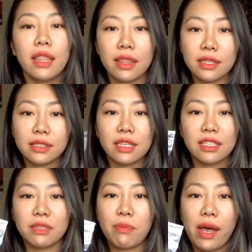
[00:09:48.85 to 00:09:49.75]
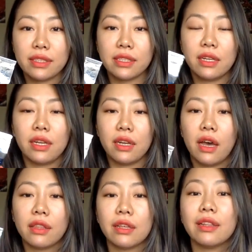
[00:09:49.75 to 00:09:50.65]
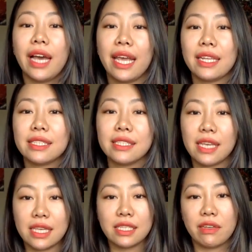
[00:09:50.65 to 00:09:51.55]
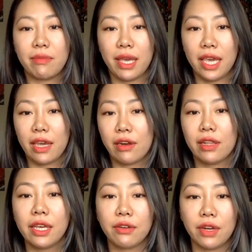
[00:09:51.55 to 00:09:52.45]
This thing deposited on the lightest ends on my hair like